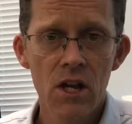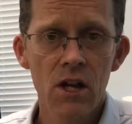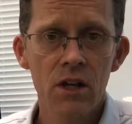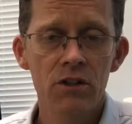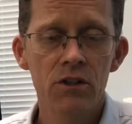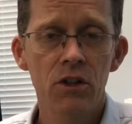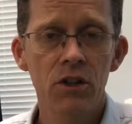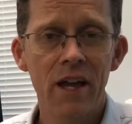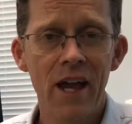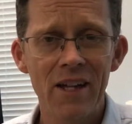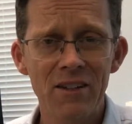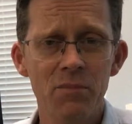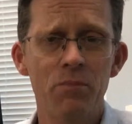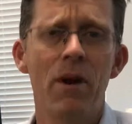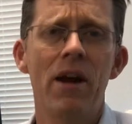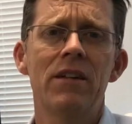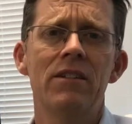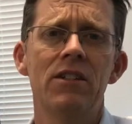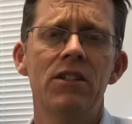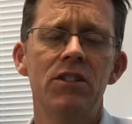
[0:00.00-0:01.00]
So look, as
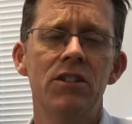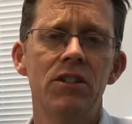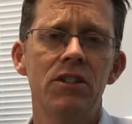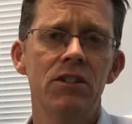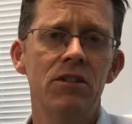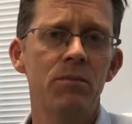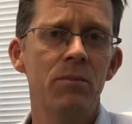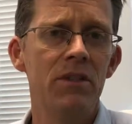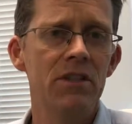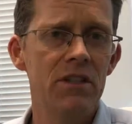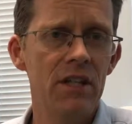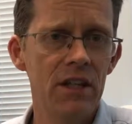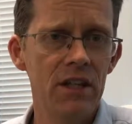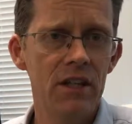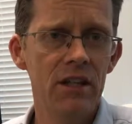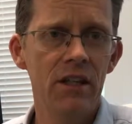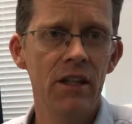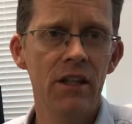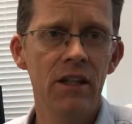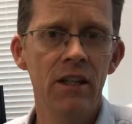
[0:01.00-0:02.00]
practitioners
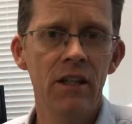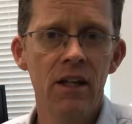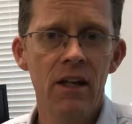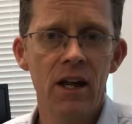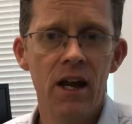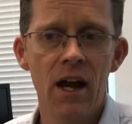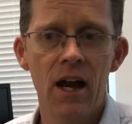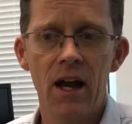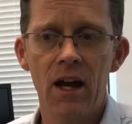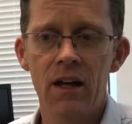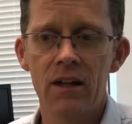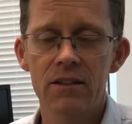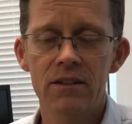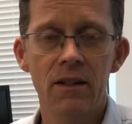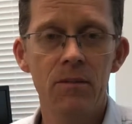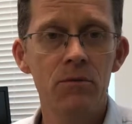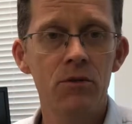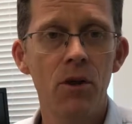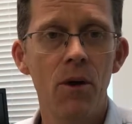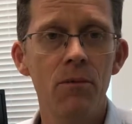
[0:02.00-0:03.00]
particularly,
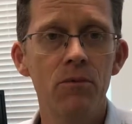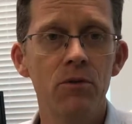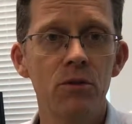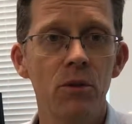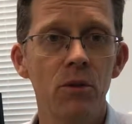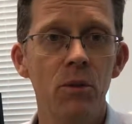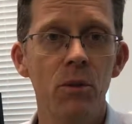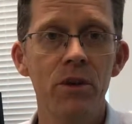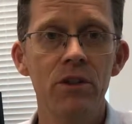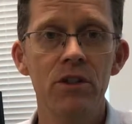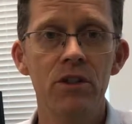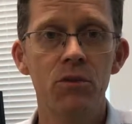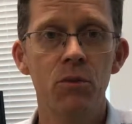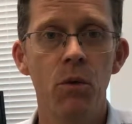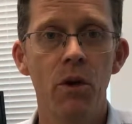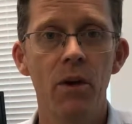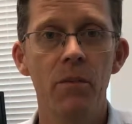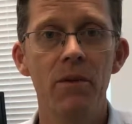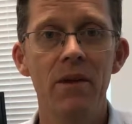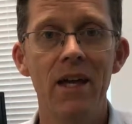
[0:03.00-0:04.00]
sometimes we just
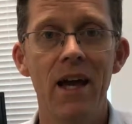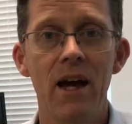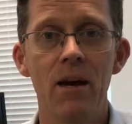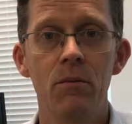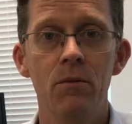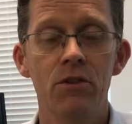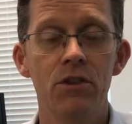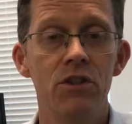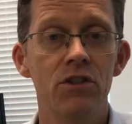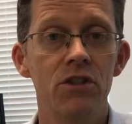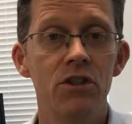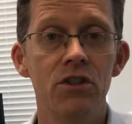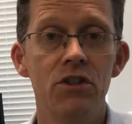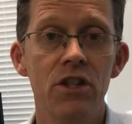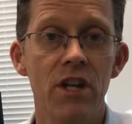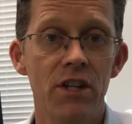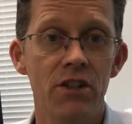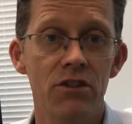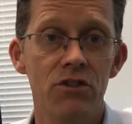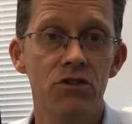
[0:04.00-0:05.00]
want to be able to
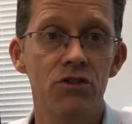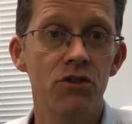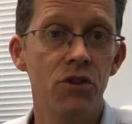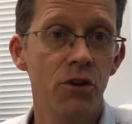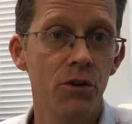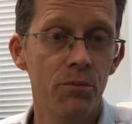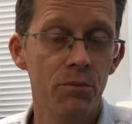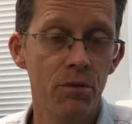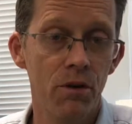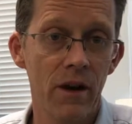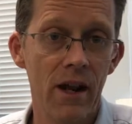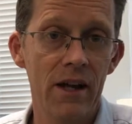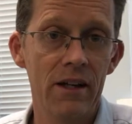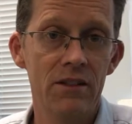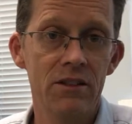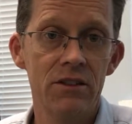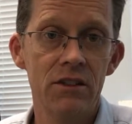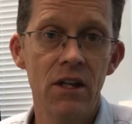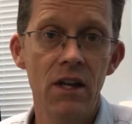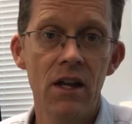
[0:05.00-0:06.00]
suggest certain
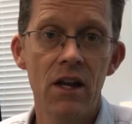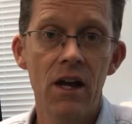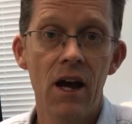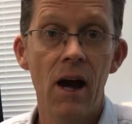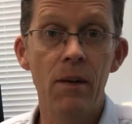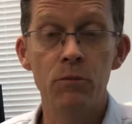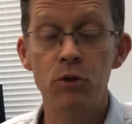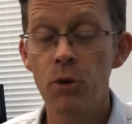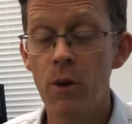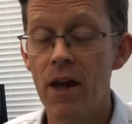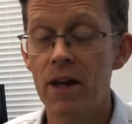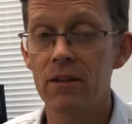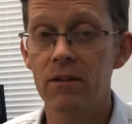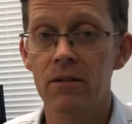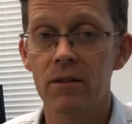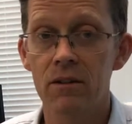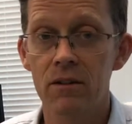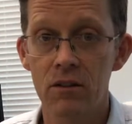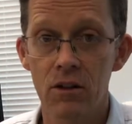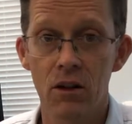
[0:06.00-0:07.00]
products to our
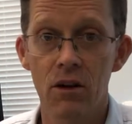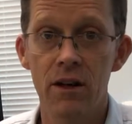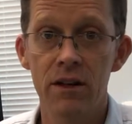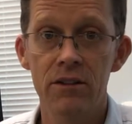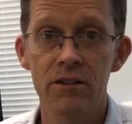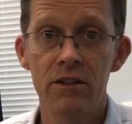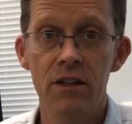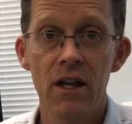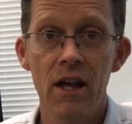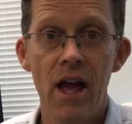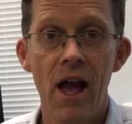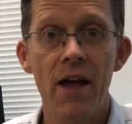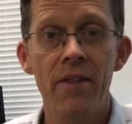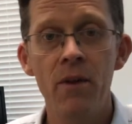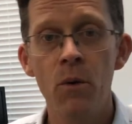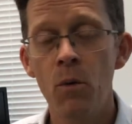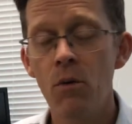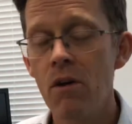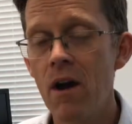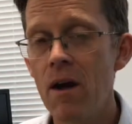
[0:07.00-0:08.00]
clients, and
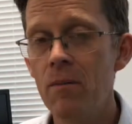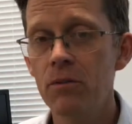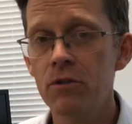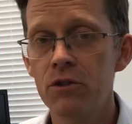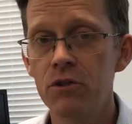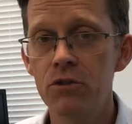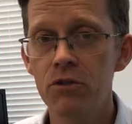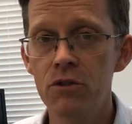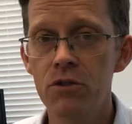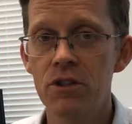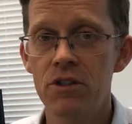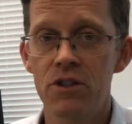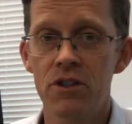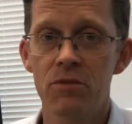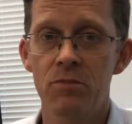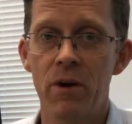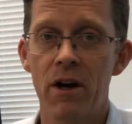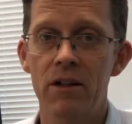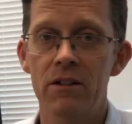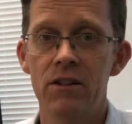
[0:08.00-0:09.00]
then we're able to do this as
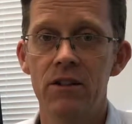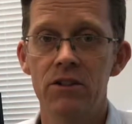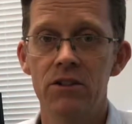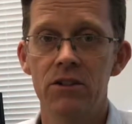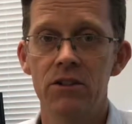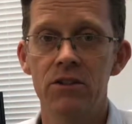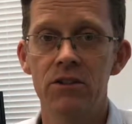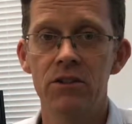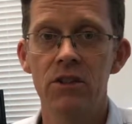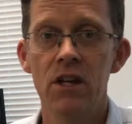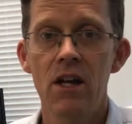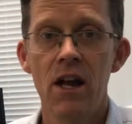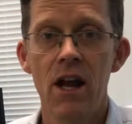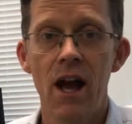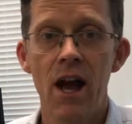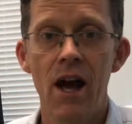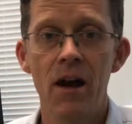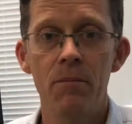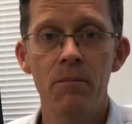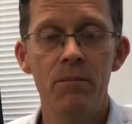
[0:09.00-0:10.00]
practitioners,
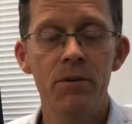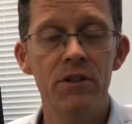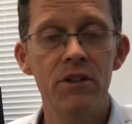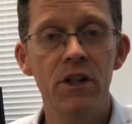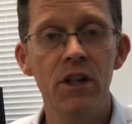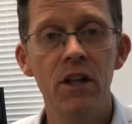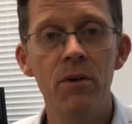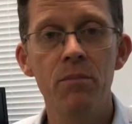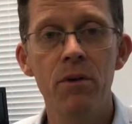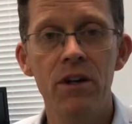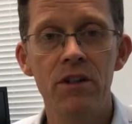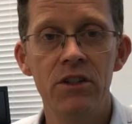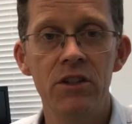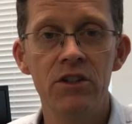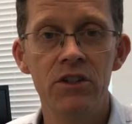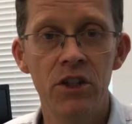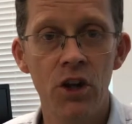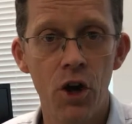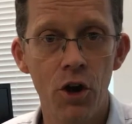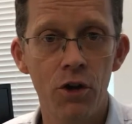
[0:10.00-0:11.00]
particularly
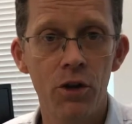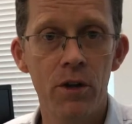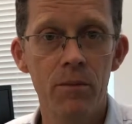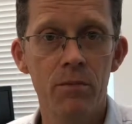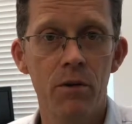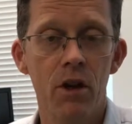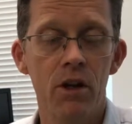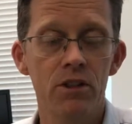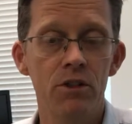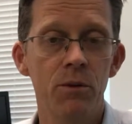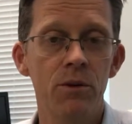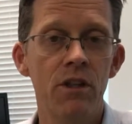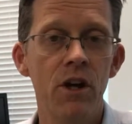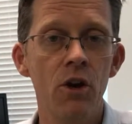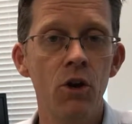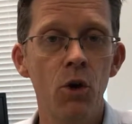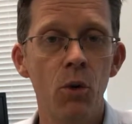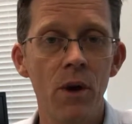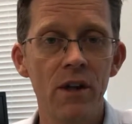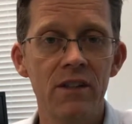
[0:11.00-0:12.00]
practitioner only products. So we
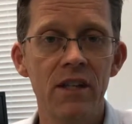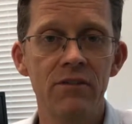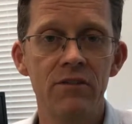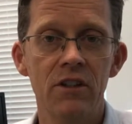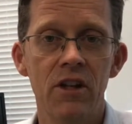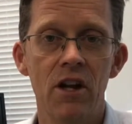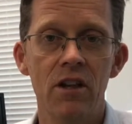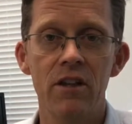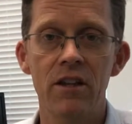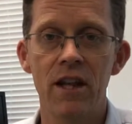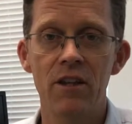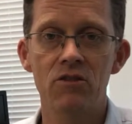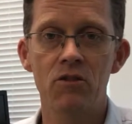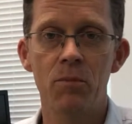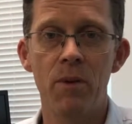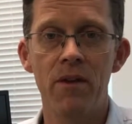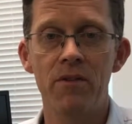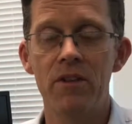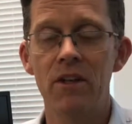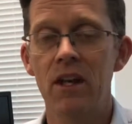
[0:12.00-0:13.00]
don't always have to go to the
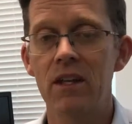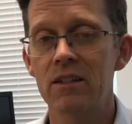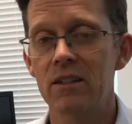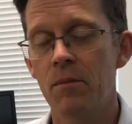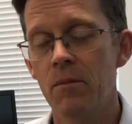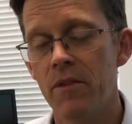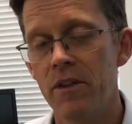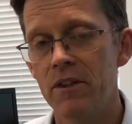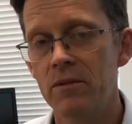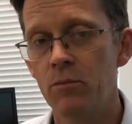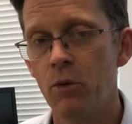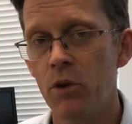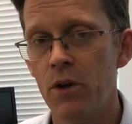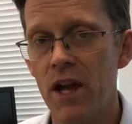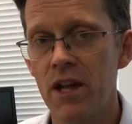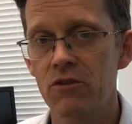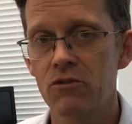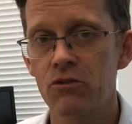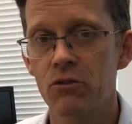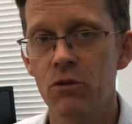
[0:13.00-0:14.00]
naturopath to get some of these more
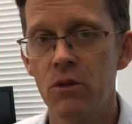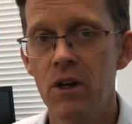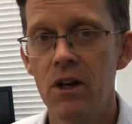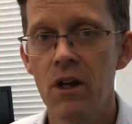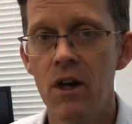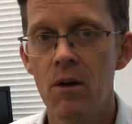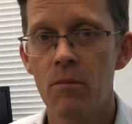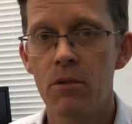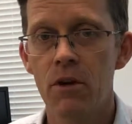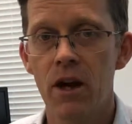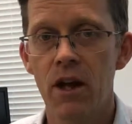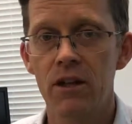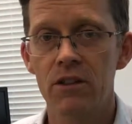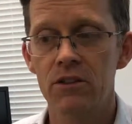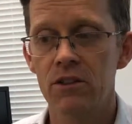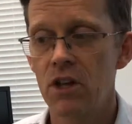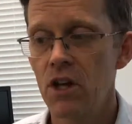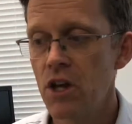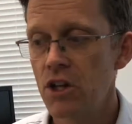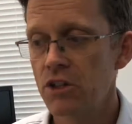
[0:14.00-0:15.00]
natural products.